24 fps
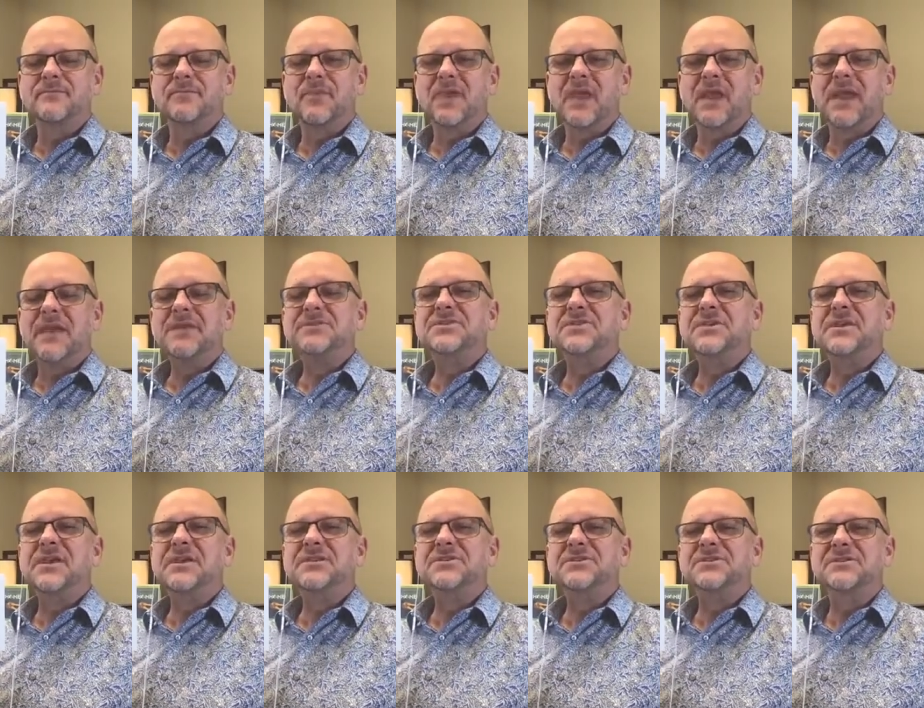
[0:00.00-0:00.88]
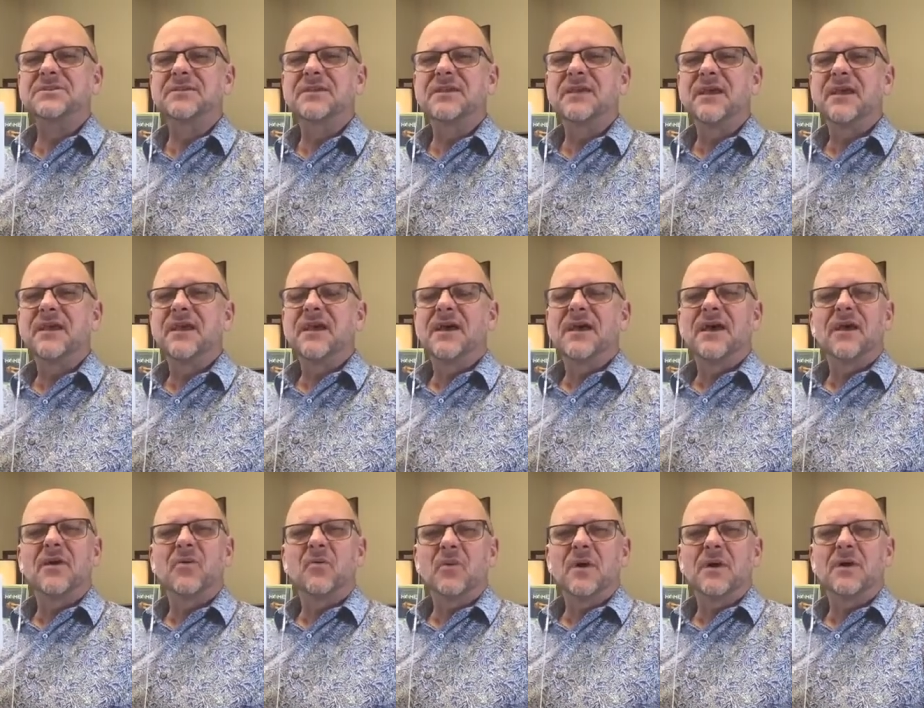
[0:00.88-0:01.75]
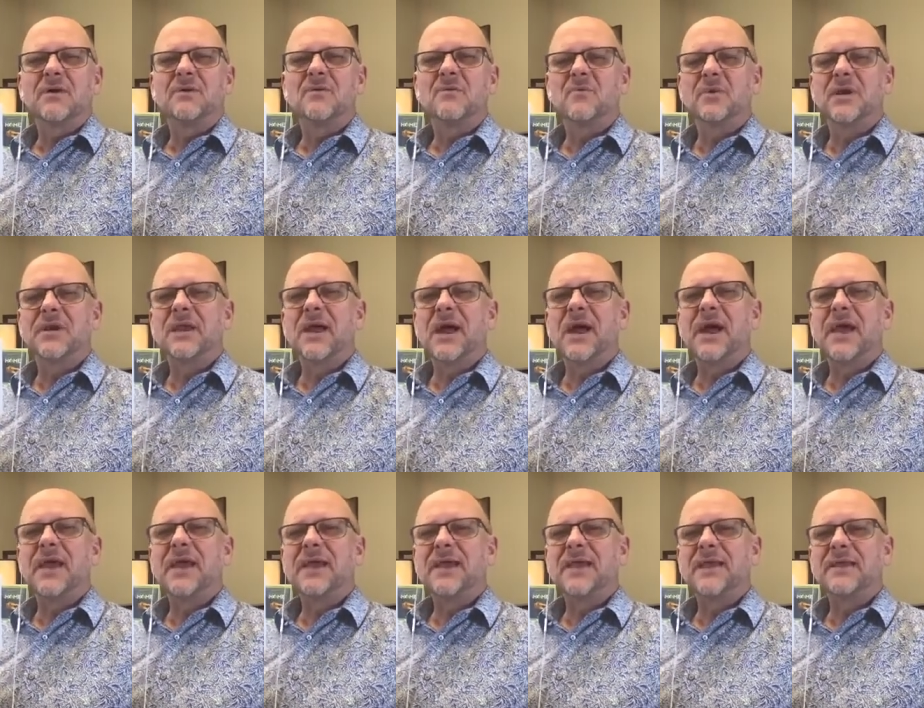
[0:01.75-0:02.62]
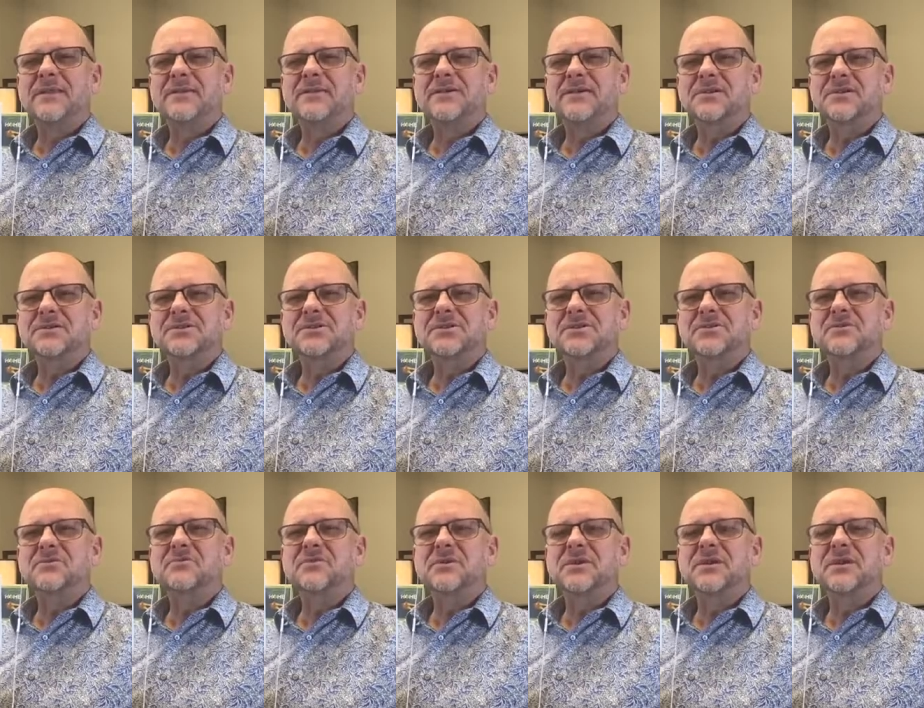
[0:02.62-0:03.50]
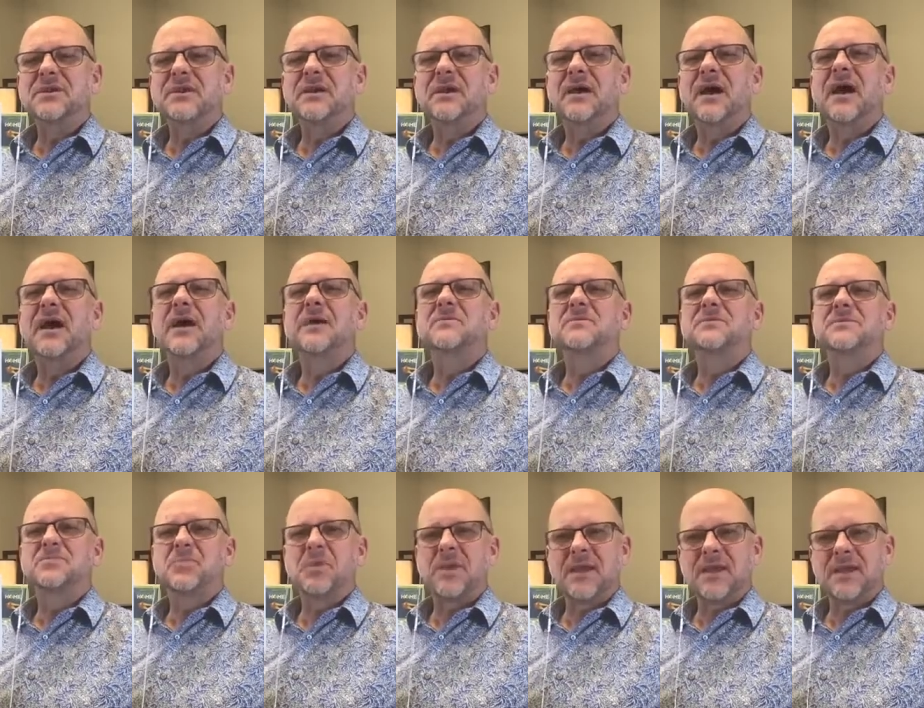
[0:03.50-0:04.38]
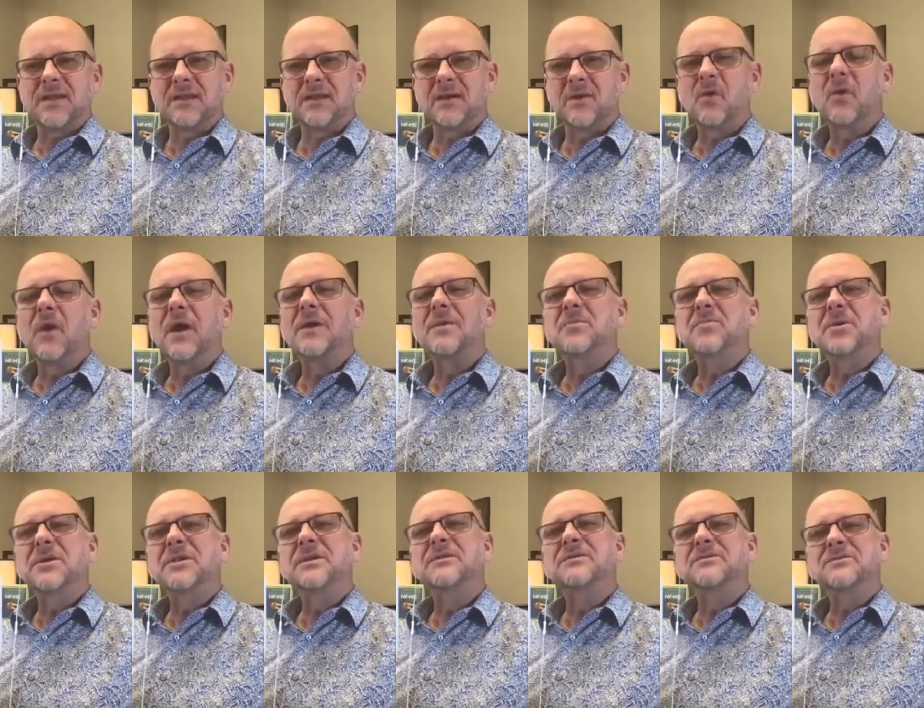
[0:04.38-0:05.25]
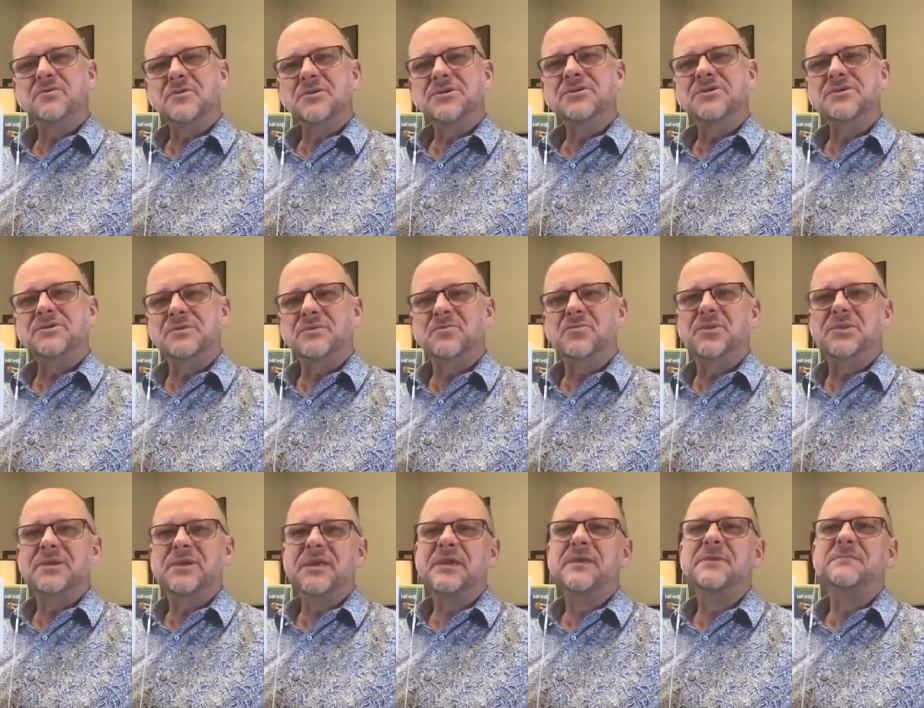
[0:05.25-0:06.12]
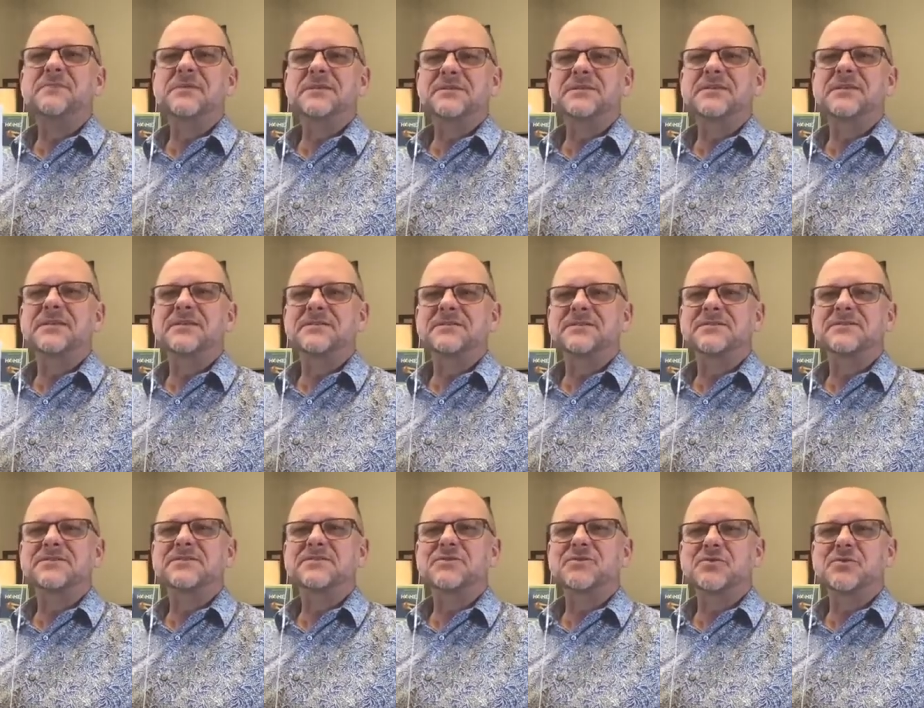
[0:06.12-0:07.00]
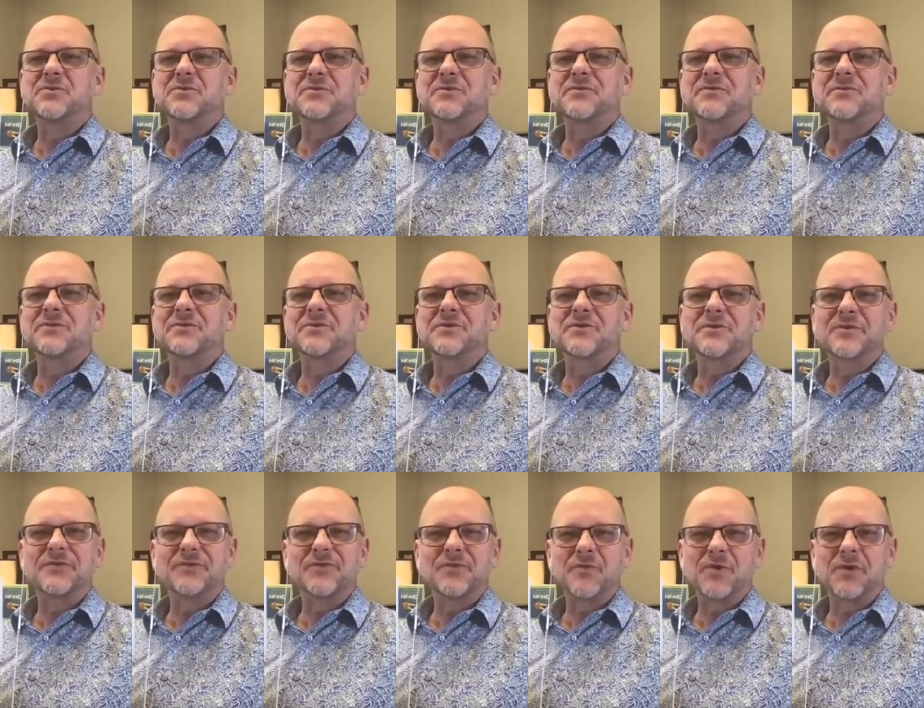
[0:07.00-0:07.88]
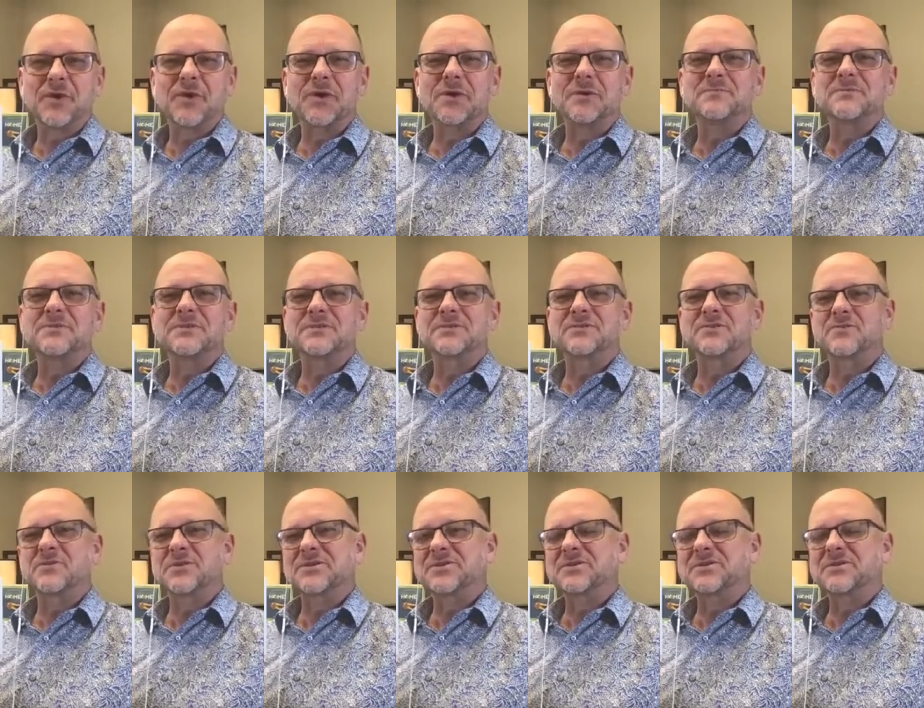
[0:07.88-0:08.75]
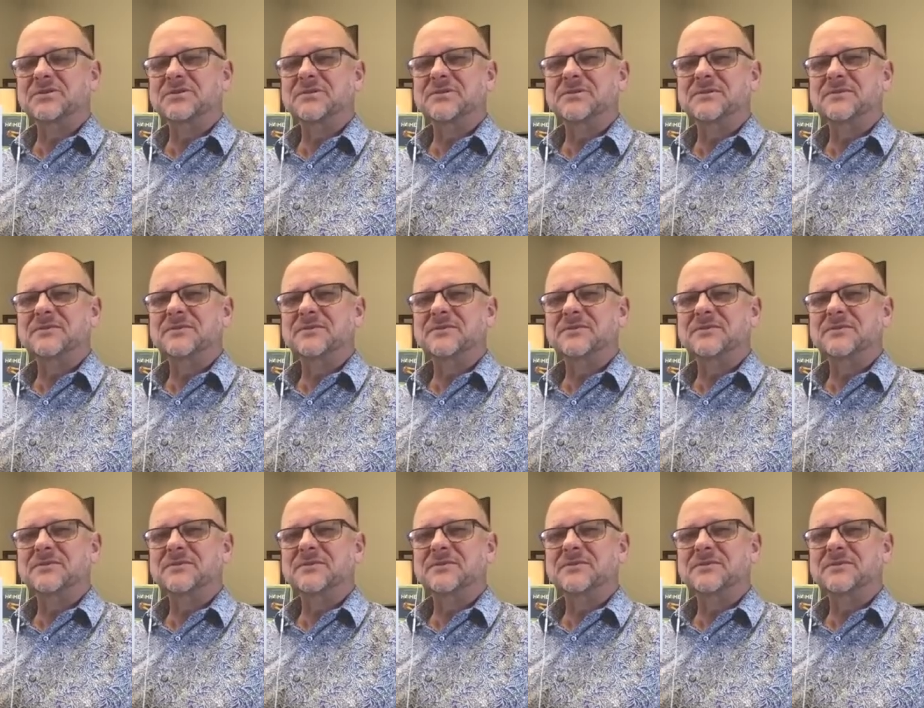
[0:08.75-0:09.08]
Education. Well, when I had young children, I was paying quite a bit in tuition to keep these kids in school for uniforms and tuitions.